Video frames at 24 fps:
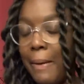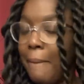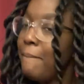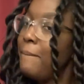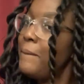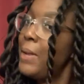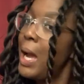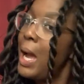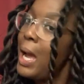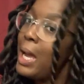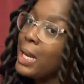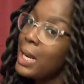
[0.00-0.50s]

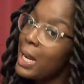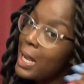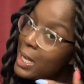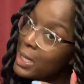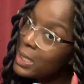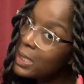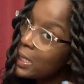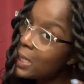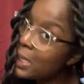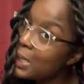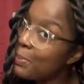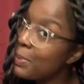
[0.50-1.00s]

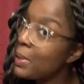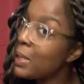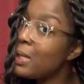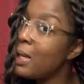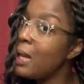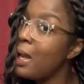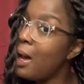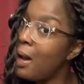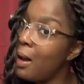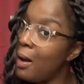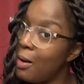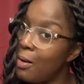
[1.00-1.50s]
finances was
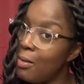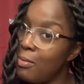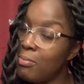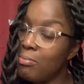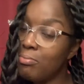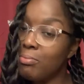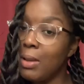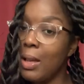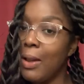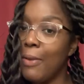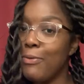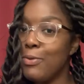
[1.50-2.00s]
low,
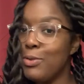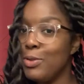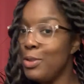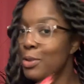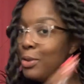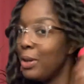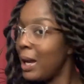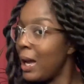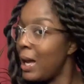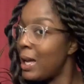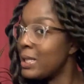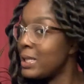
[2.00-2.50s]
if you
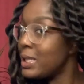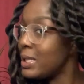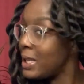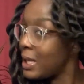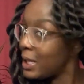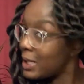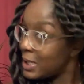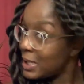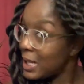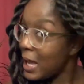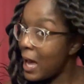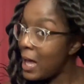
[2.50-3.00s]
got
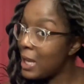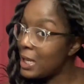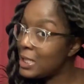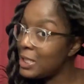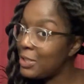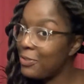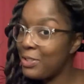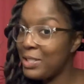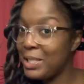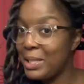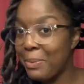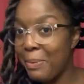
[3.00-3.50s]
$6
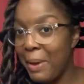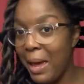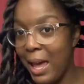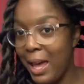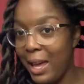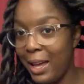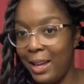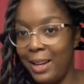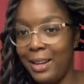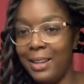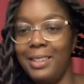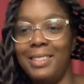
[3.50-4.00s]
for some
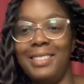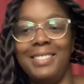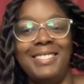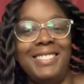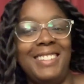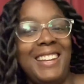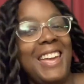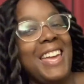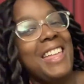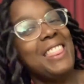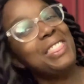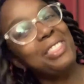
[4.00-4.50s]
hair
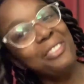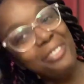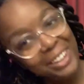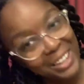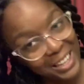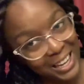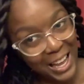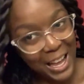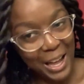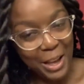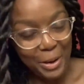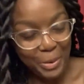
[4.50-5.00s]
in 3
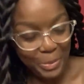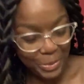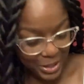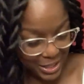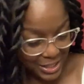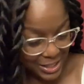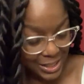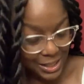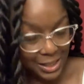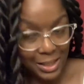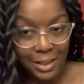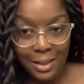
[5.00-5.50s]

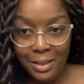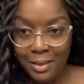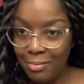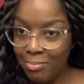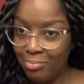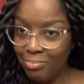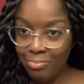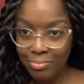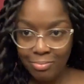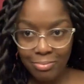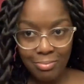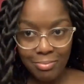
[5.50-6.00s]
hours,
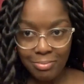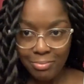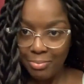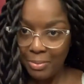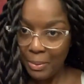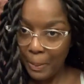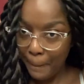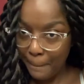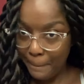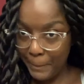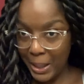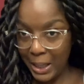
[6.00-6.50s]

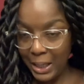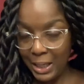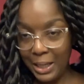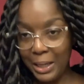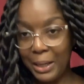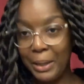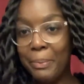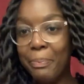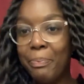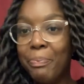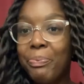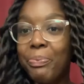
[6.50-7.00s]

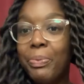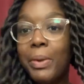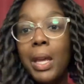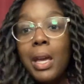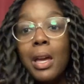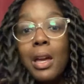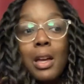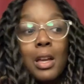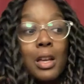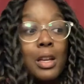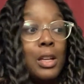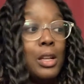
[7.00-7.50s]
bam.
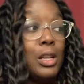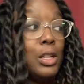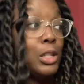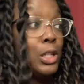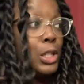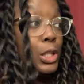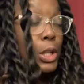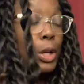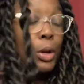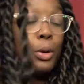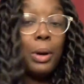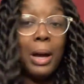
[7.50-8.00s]

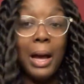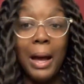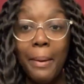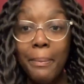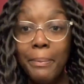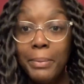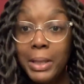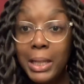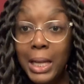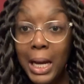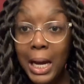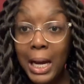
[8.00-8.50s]
So
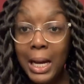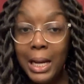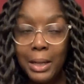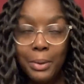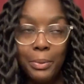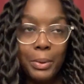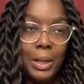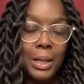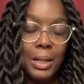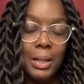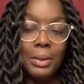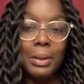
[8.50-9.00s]
I'm done.
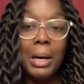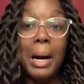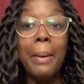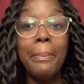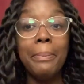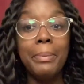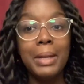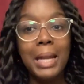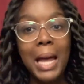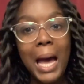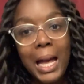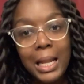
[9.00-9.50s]
Well,
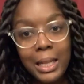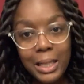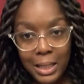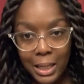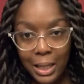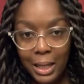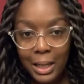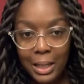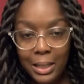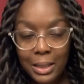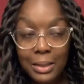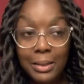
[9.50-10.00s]
I'm not
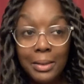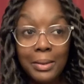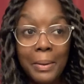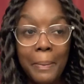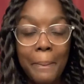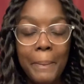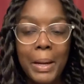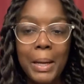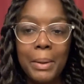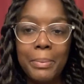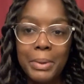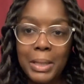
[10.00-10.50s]
done,
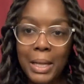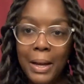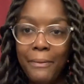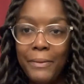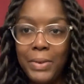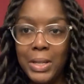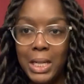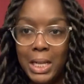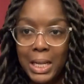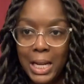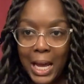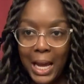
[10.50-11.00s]
but I'm done
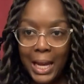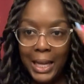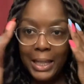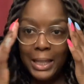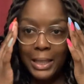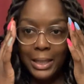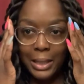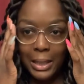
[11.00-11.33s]
for the night.